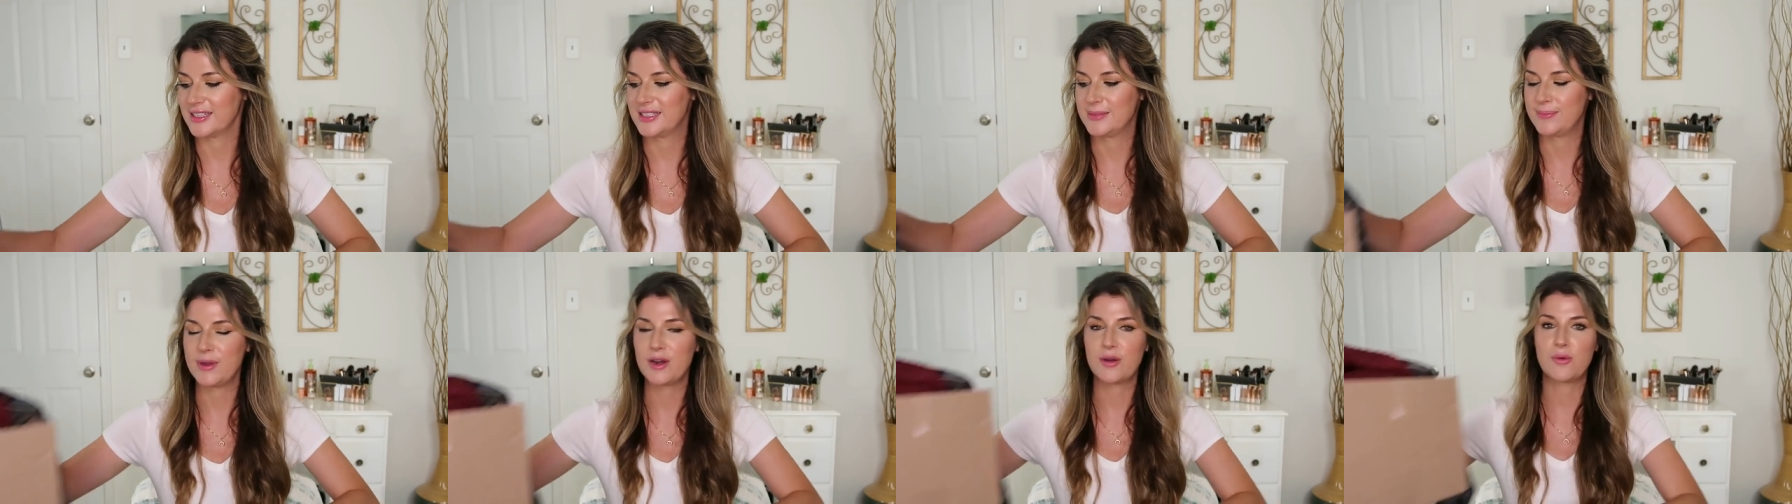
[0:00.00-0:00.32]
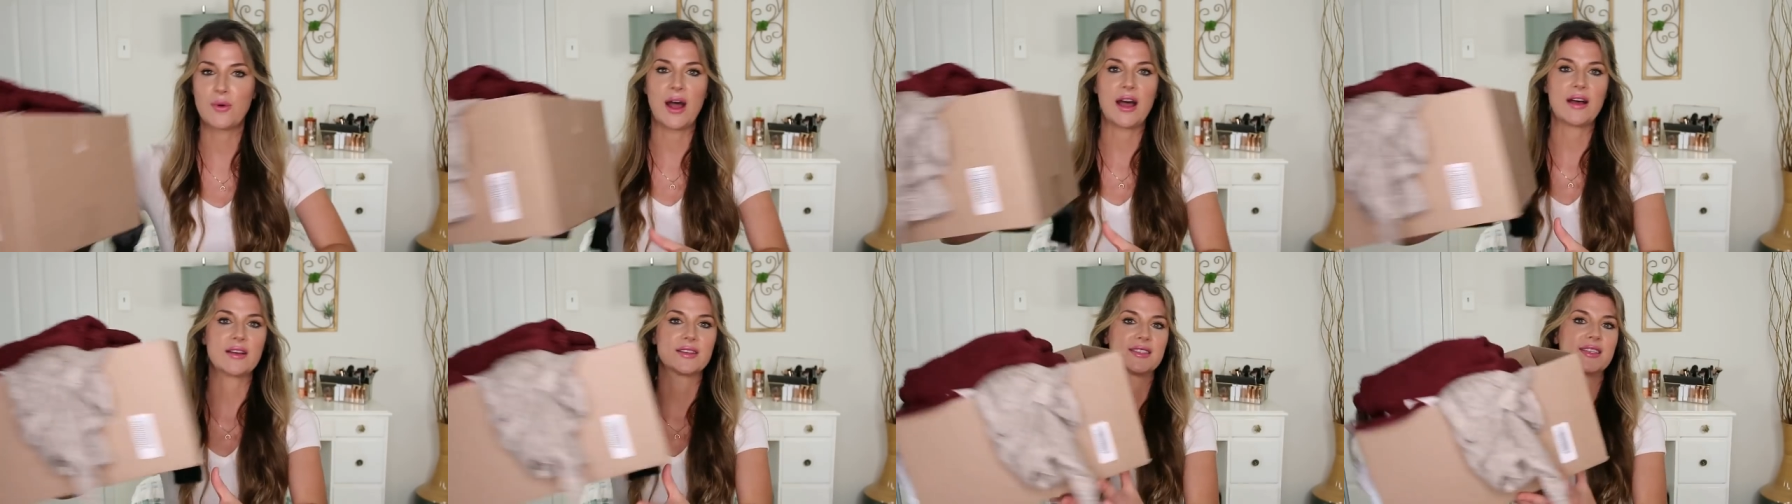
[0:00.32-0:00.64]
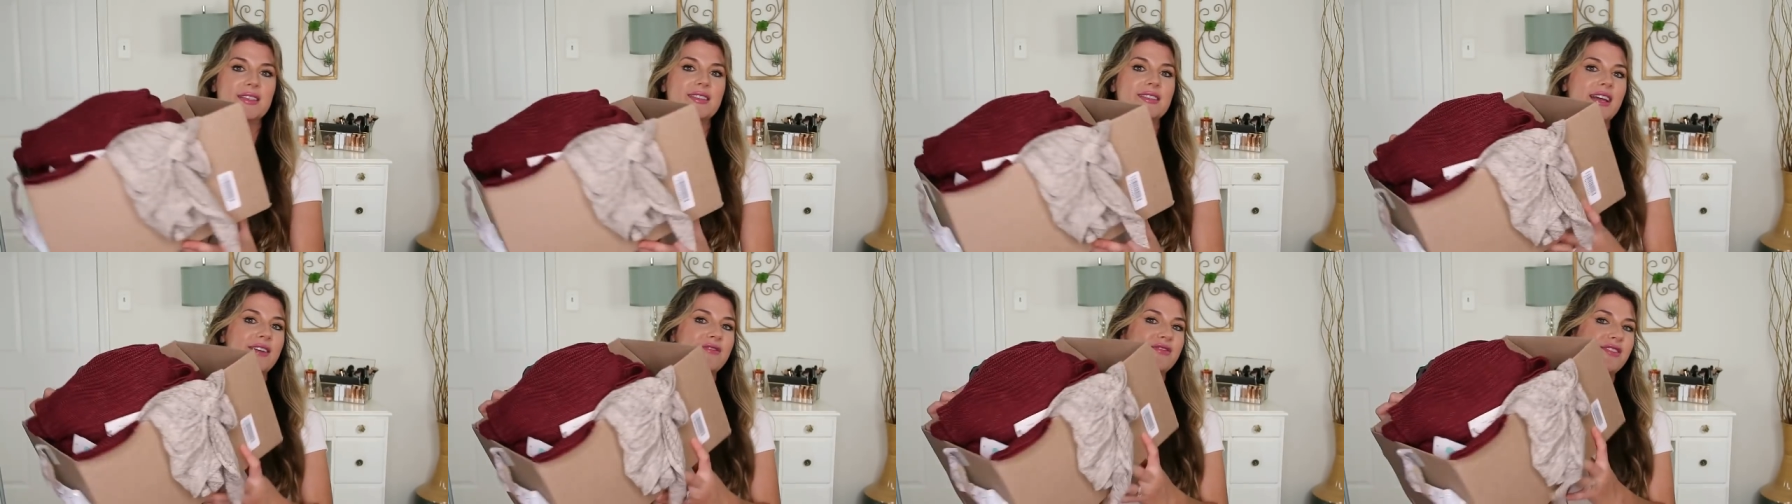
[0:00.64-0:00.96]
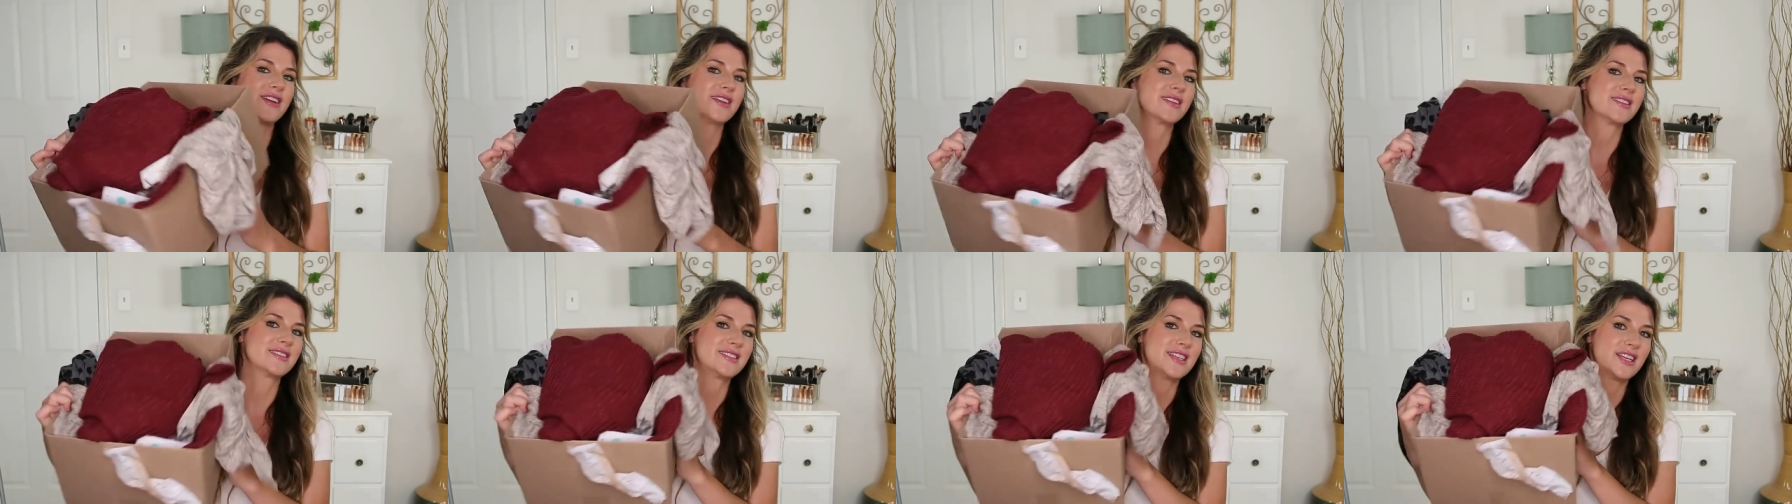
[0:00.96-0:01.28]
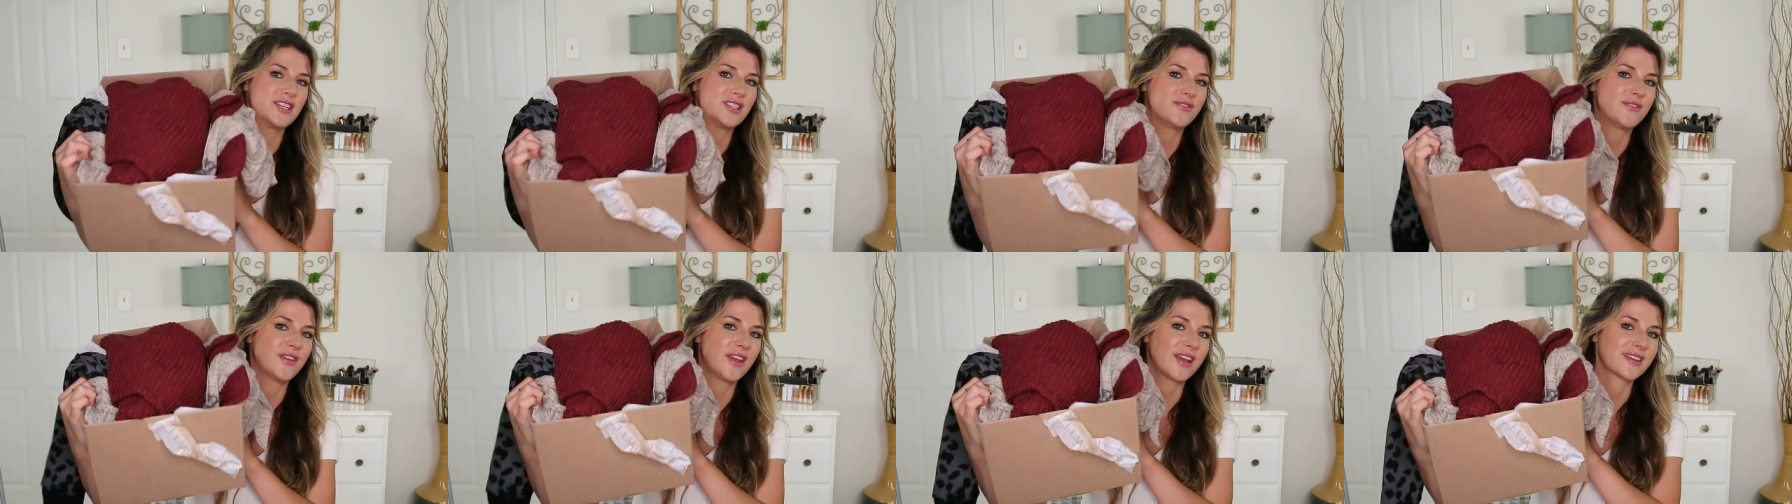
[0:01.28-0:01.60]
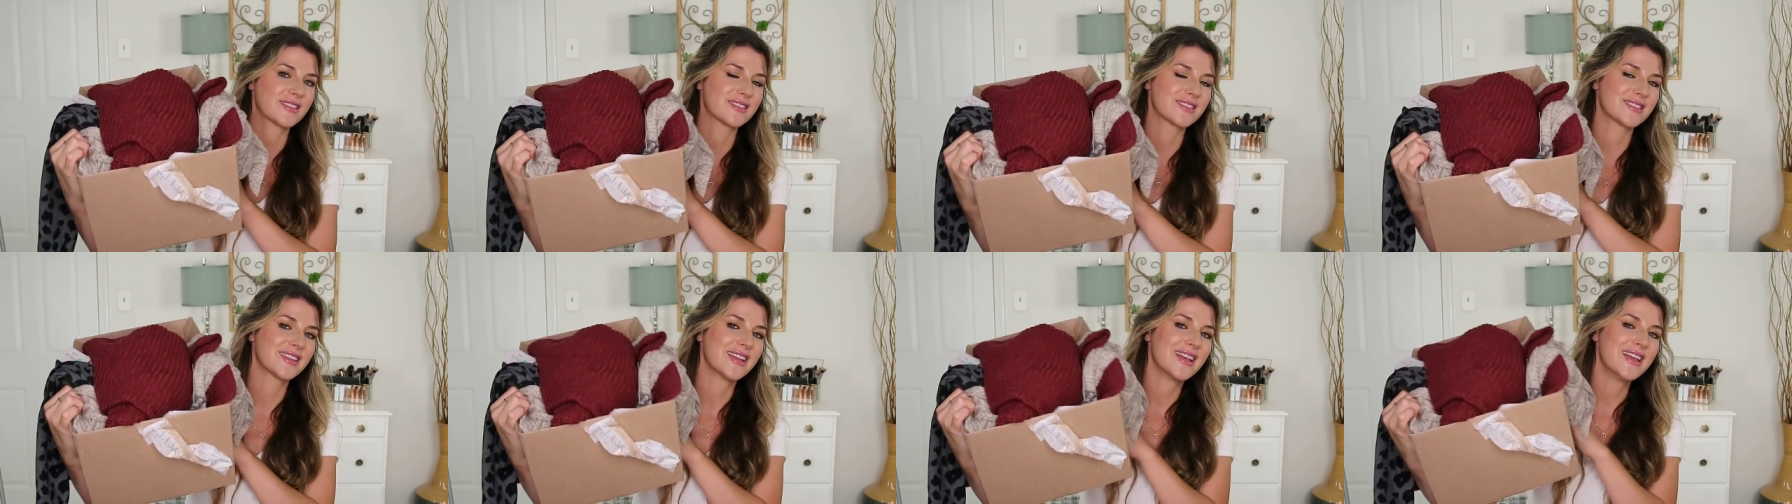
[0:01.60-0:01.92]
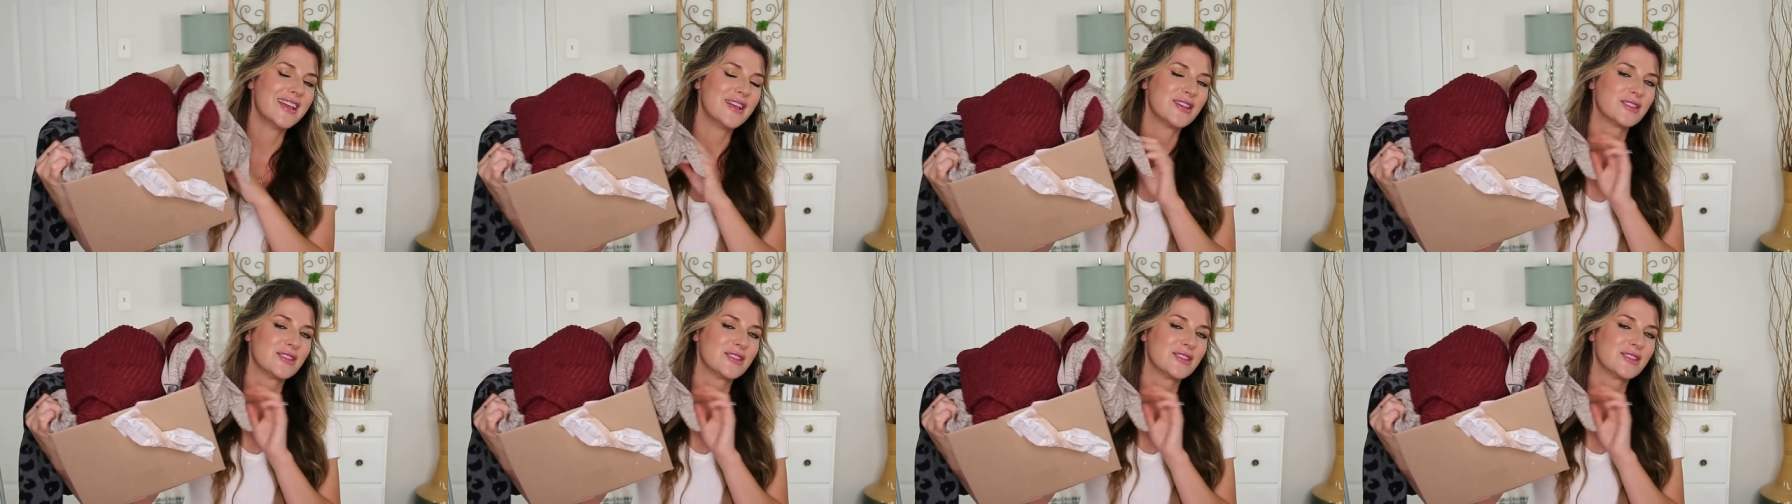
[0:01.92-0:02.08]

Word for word: It's been a while since I've done a Stitch Fix.